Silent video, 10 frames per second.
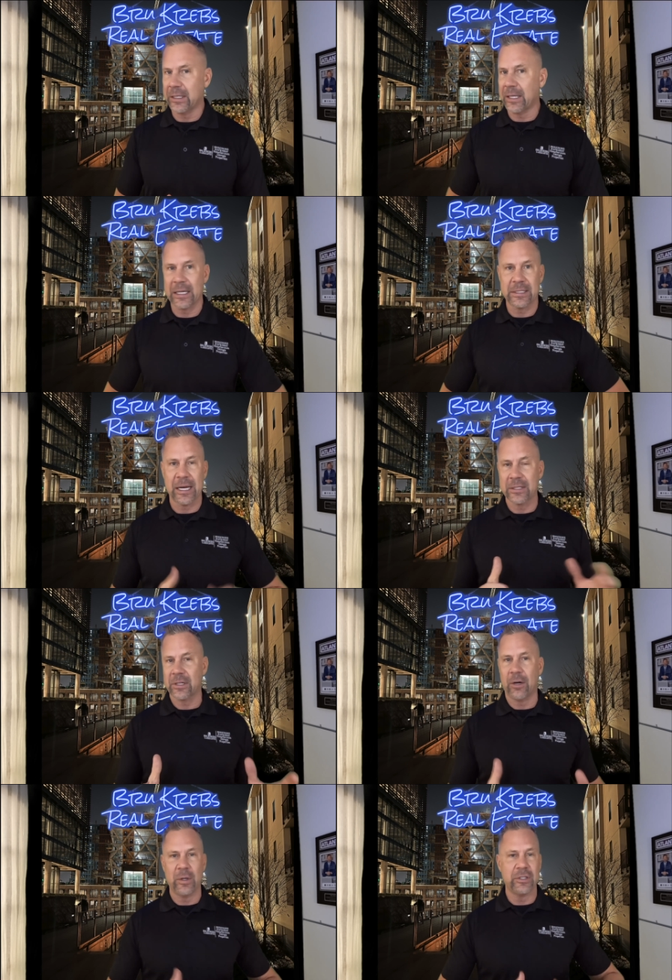And like I say, as
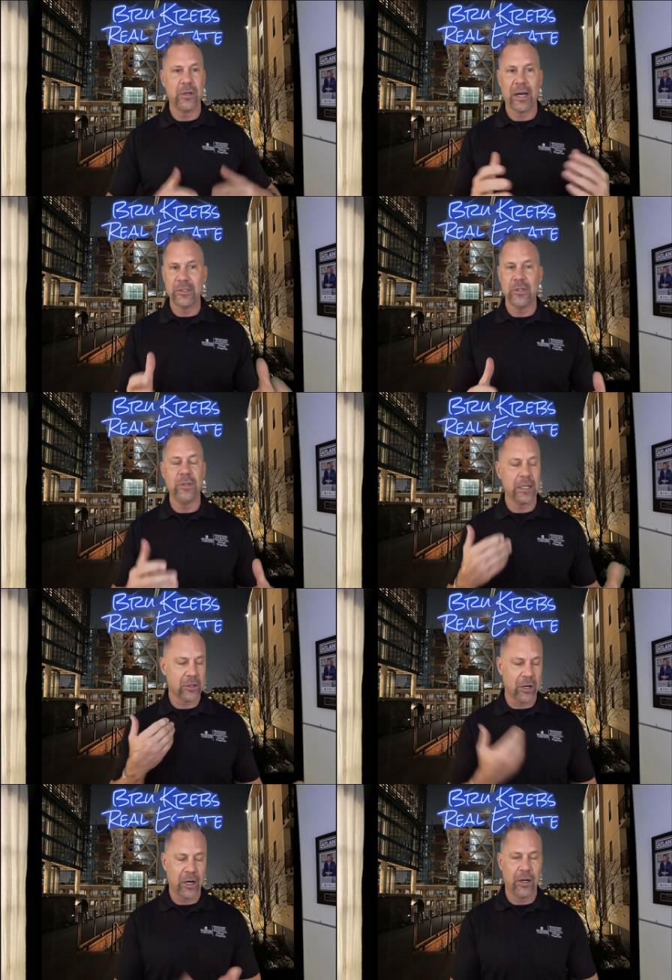always, you know, I do get
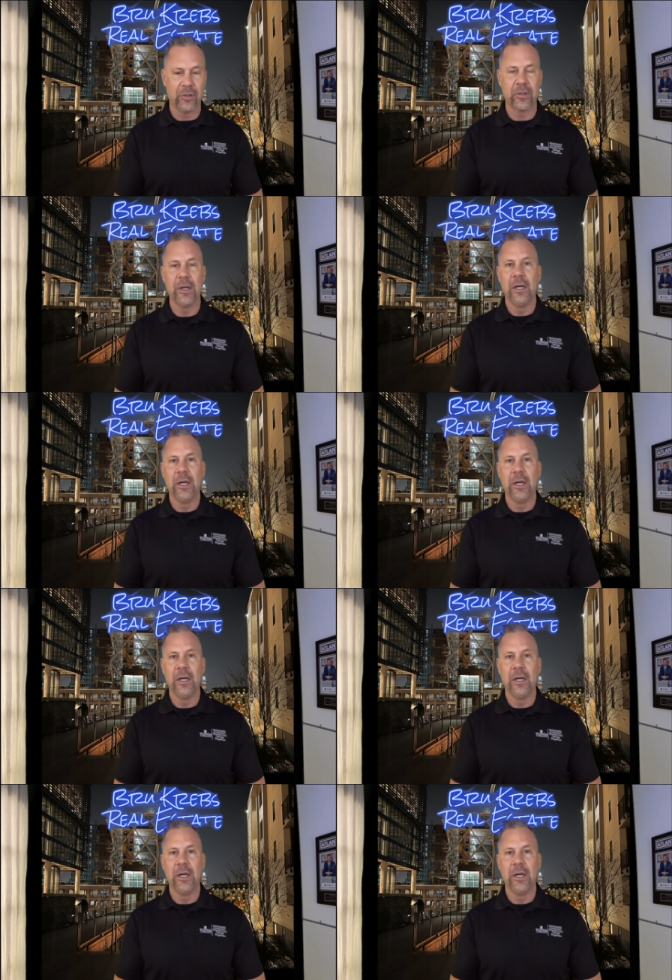calls